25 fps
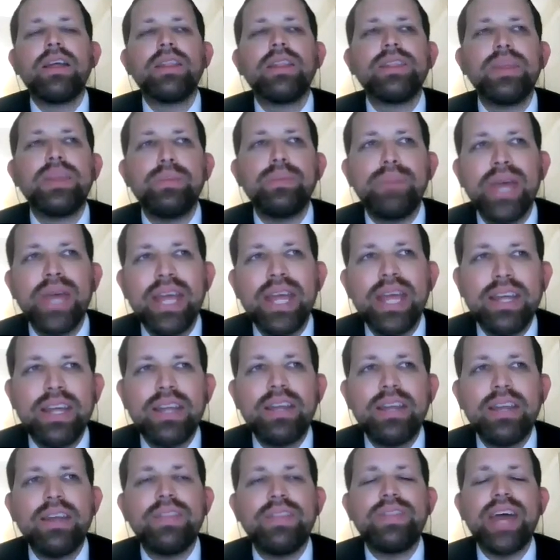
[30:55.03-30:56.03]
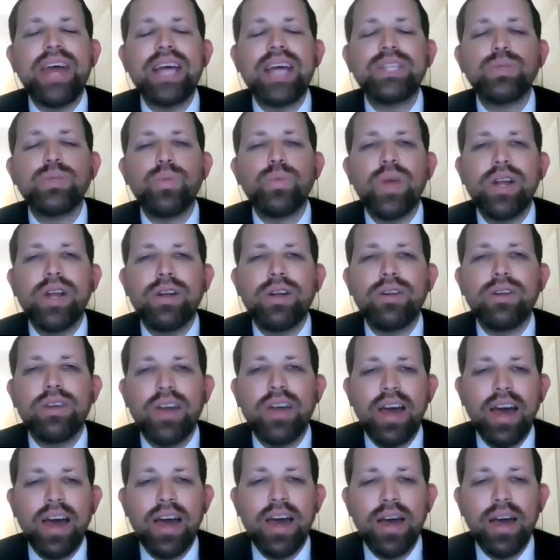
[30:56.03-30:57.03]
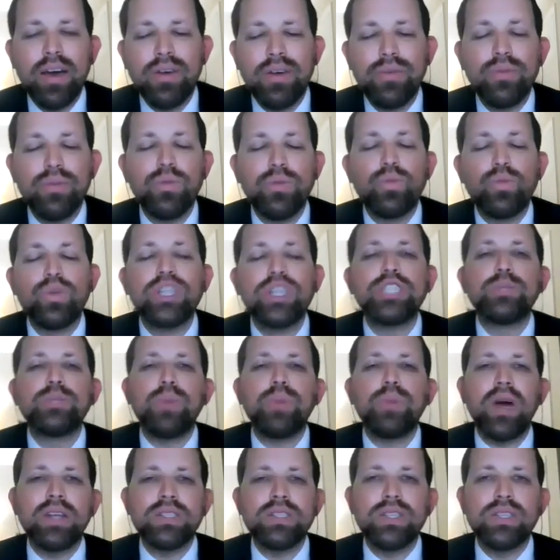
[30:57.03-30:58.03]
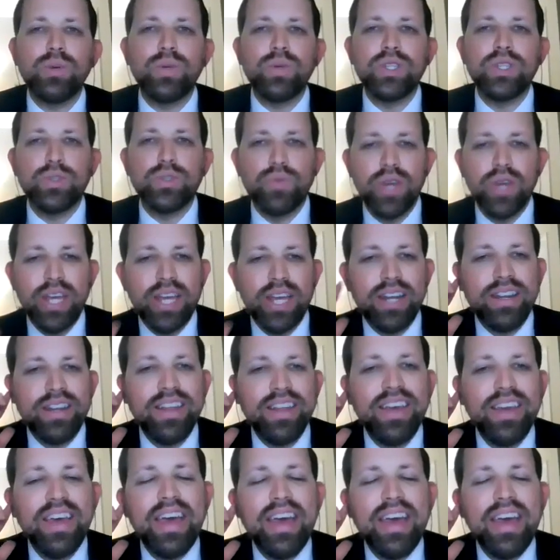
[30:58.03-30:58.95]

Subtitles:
debated, that's where responsa was written,